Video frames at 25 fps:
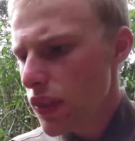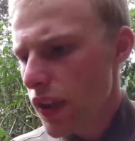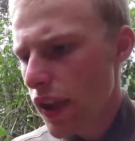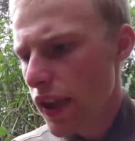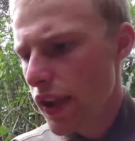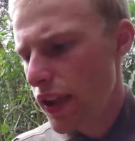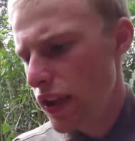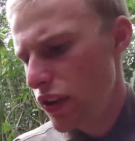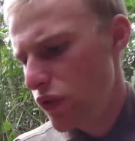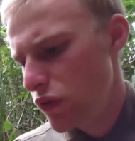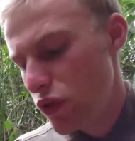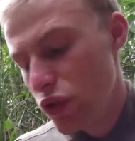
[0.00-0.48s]

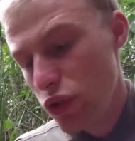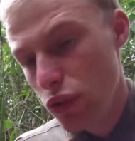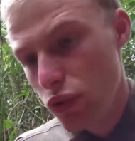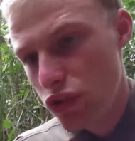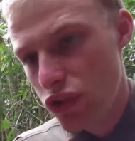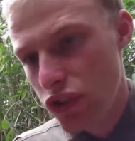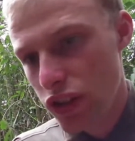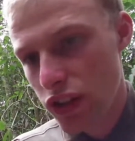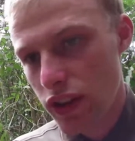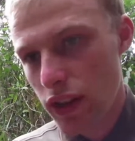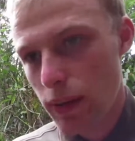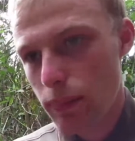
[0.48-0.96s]
And if you
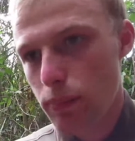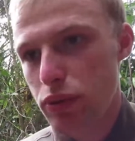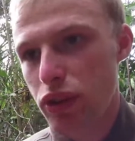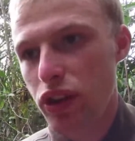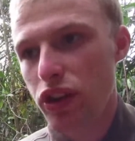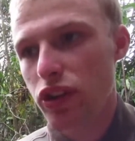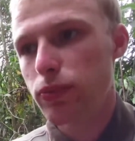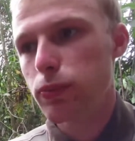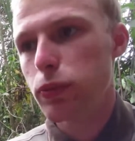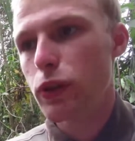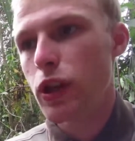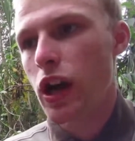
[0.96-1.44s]
see them,
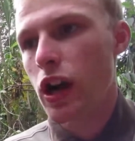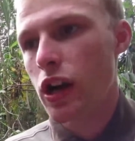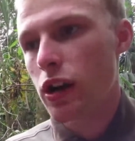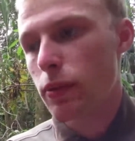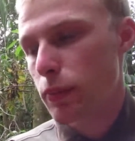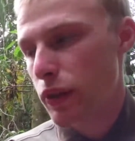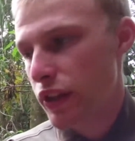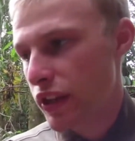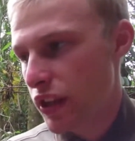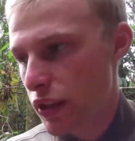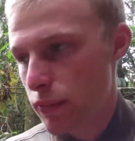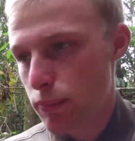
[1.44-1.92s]
please block them
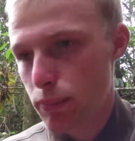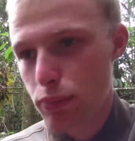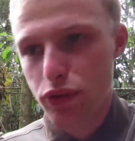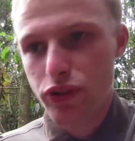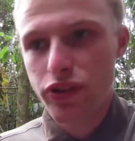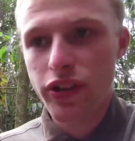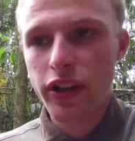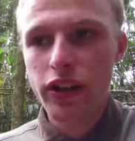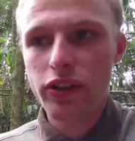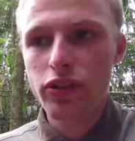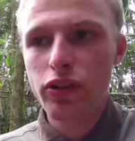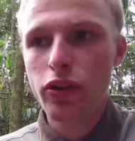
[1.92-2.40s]
again.
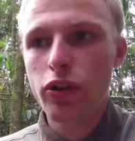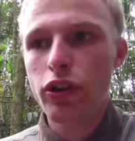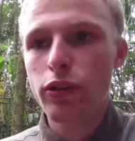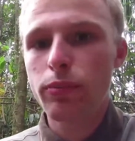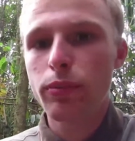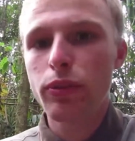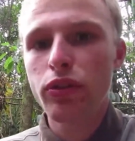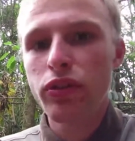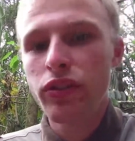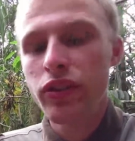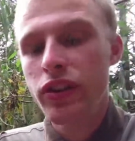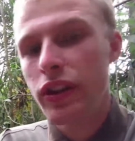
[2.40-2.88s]
Protect our
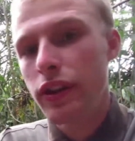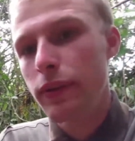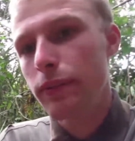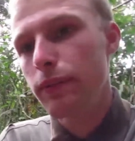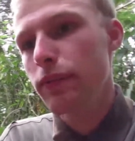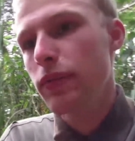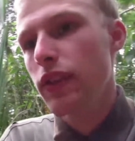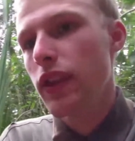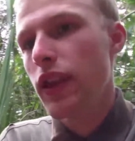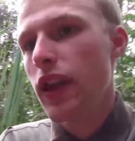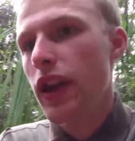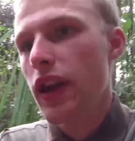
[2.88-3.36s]
community
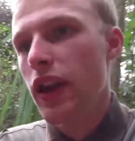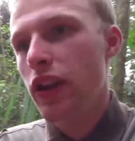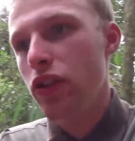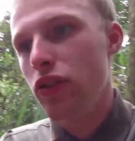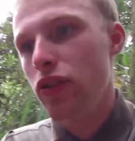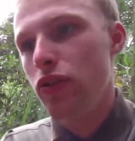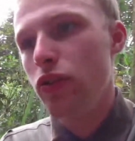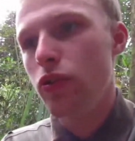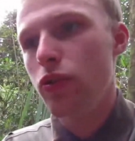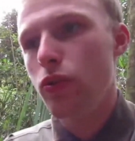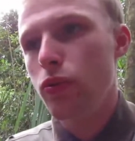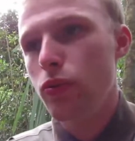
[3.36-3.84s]
and
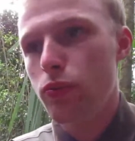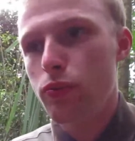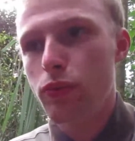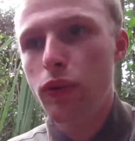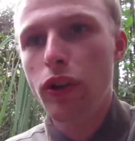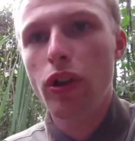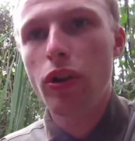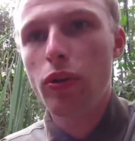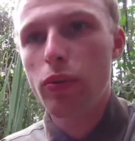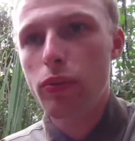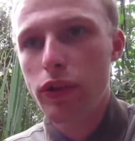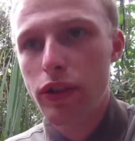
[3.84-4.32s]
do
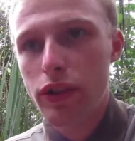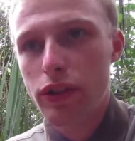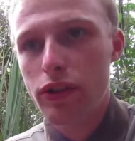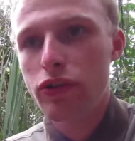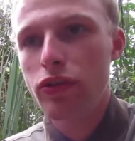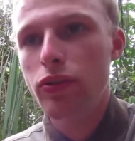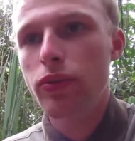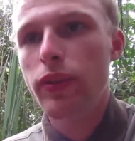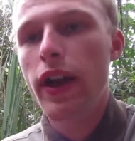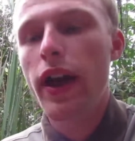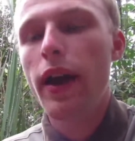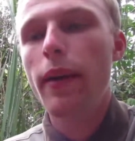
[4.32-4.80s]

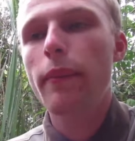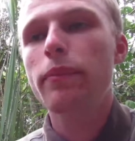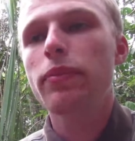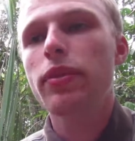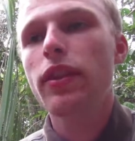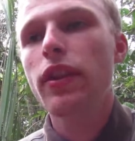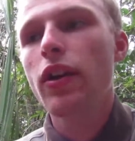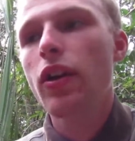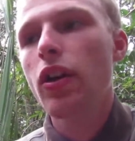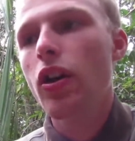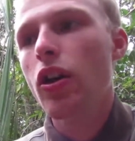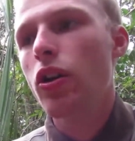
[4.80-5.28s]
that.
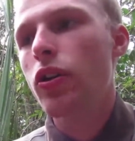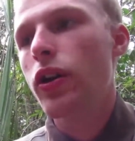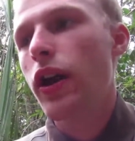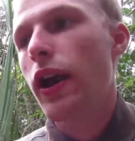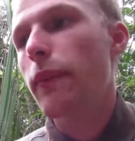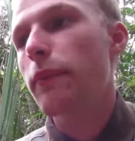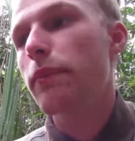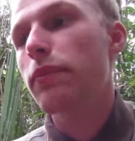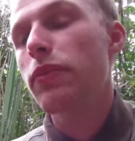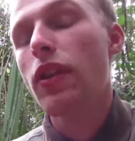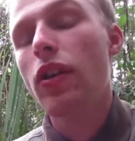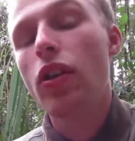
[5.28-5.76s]
Okay,
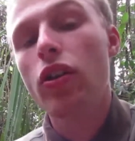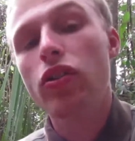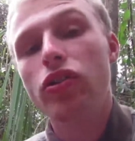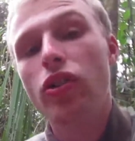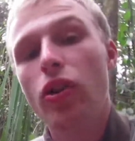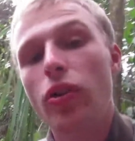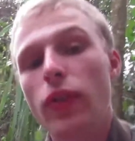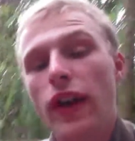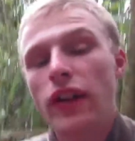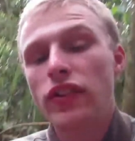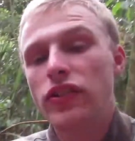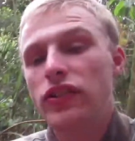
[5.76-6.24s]

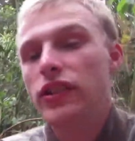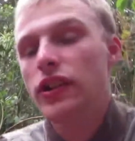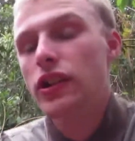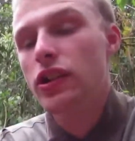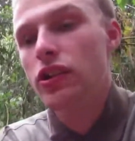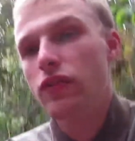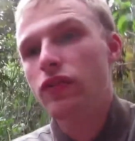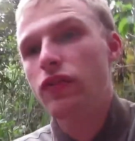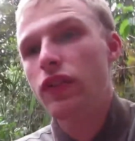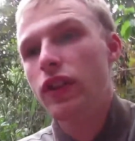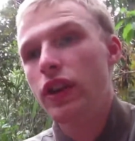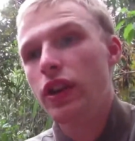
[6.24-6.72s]
so that's the end
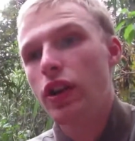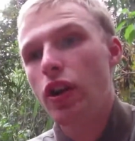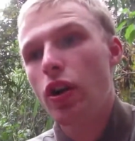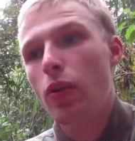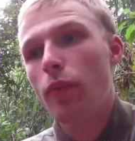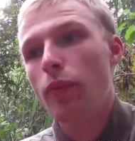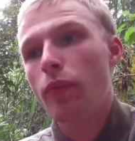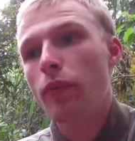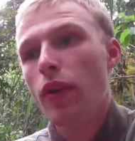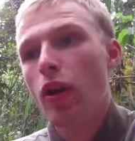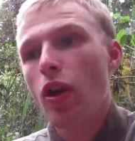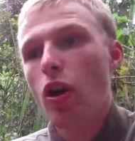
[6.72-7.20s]
of the
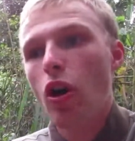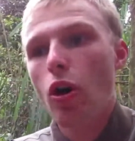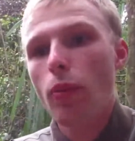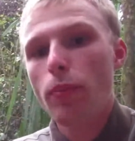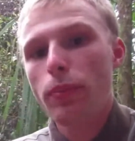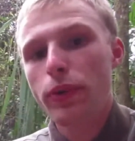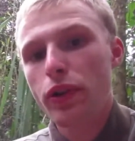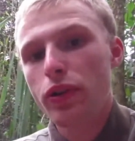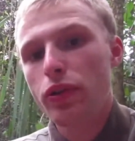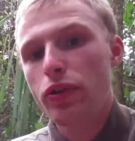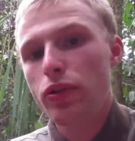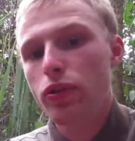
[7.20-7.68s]
video. Hope
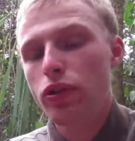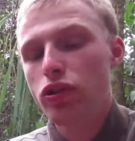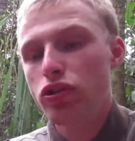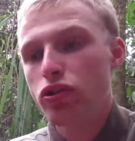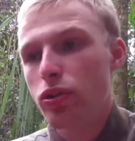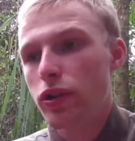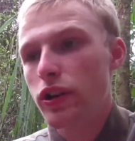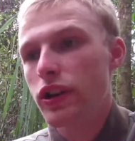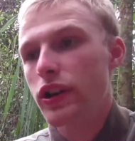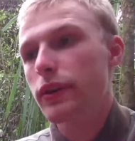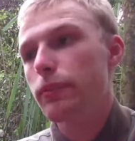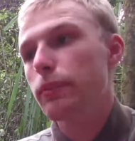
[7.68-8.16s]
you
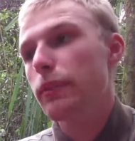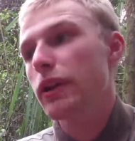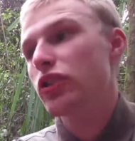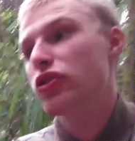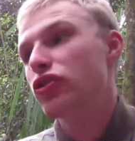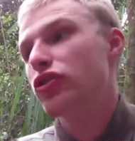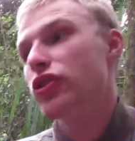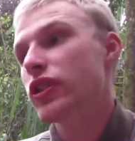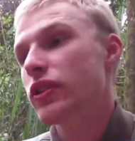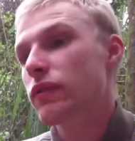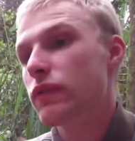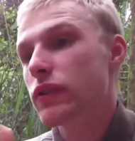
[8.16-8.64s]
enjoyed it. Make
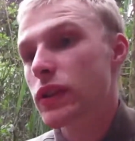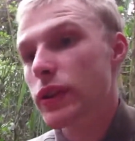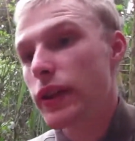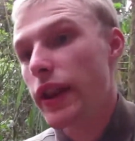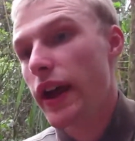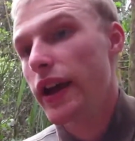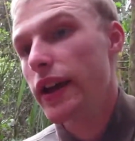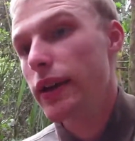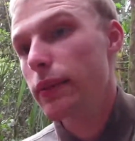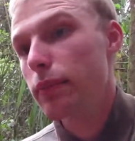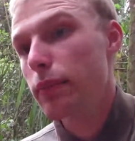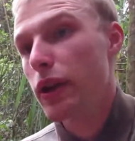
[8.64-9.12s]
sure you give it a
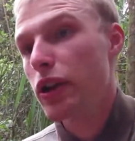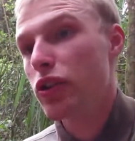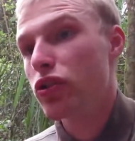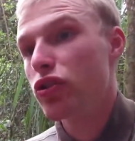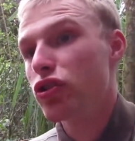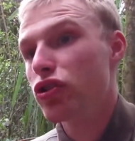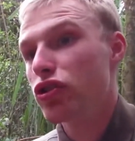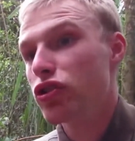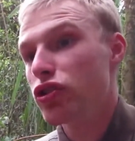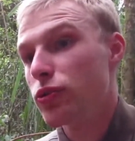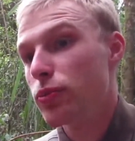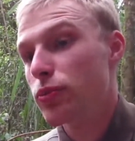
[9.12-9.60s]
like. Make
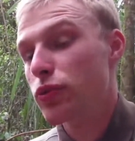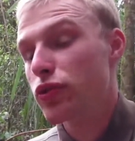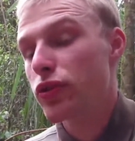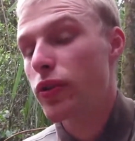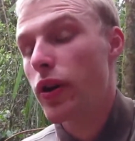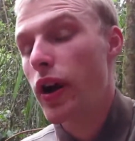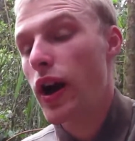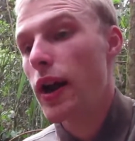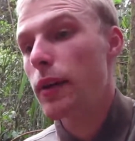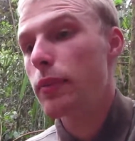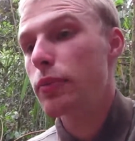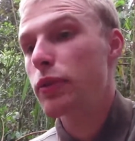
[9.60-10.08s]
sure you
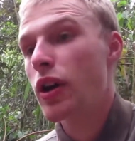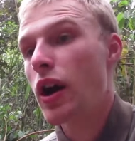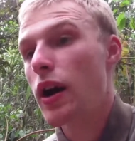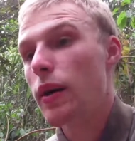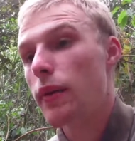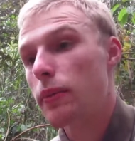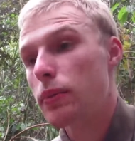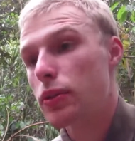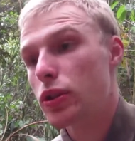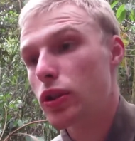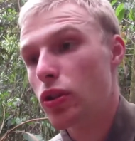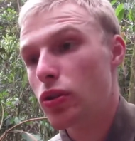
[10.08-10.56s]
subscribe.
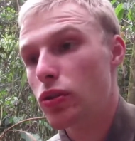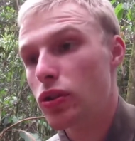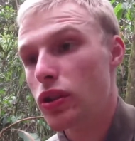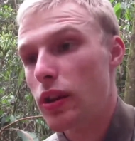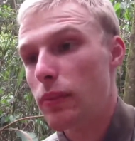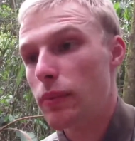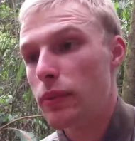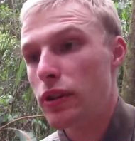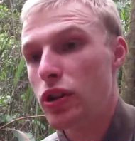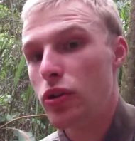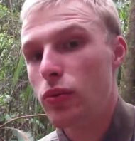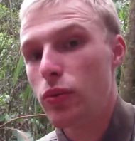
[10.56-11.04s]
Comment below and let
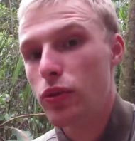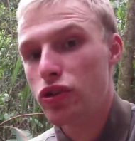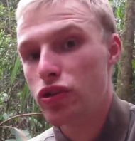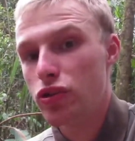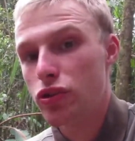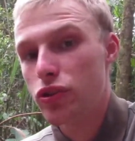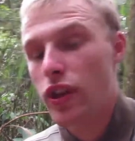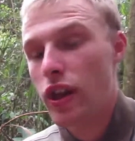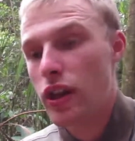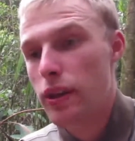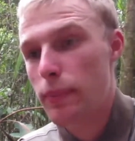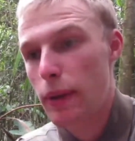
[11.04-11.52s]
me know what you
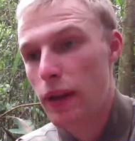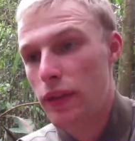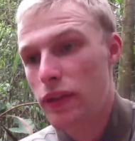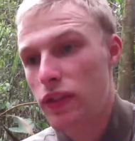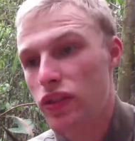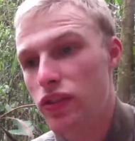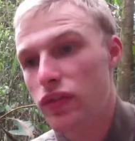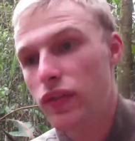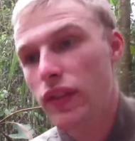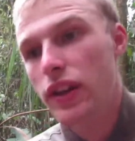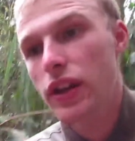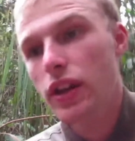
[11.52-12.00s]
thought about
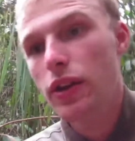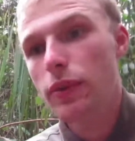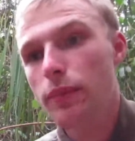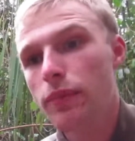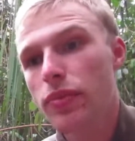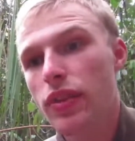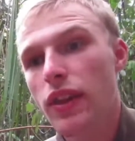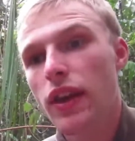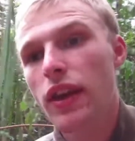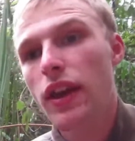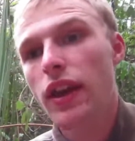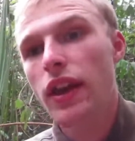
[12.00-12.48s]
this video.
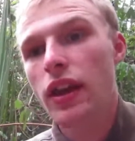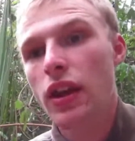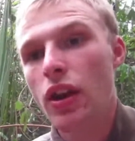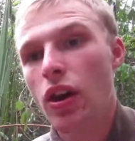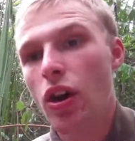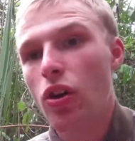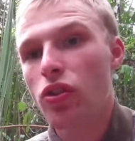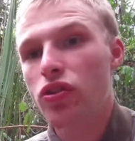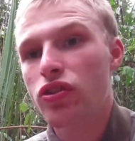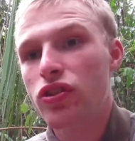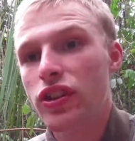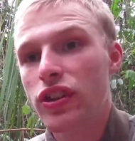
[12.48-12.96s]
And
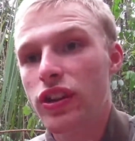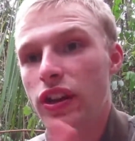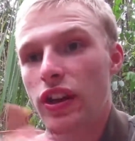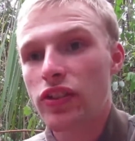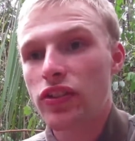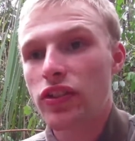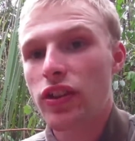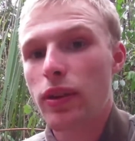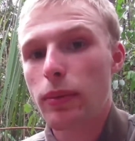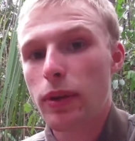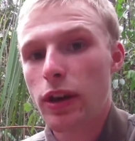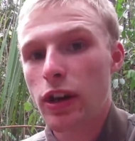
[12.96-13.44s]
I'll see you next
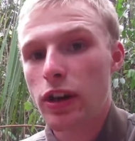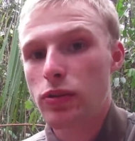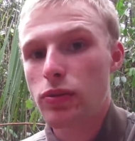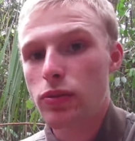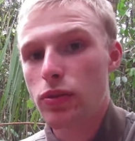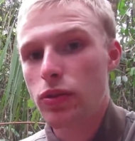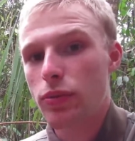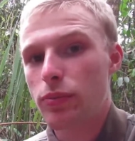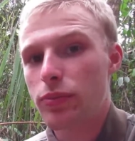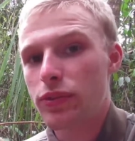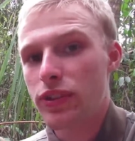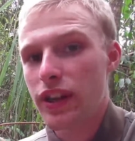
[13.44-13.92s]
time at
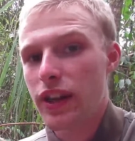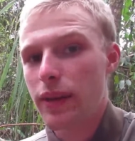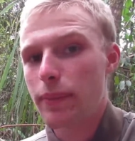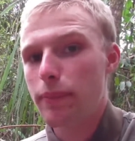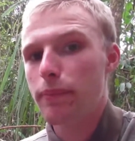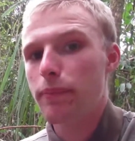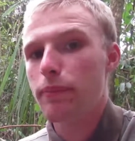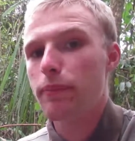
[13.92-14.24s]
Homestead.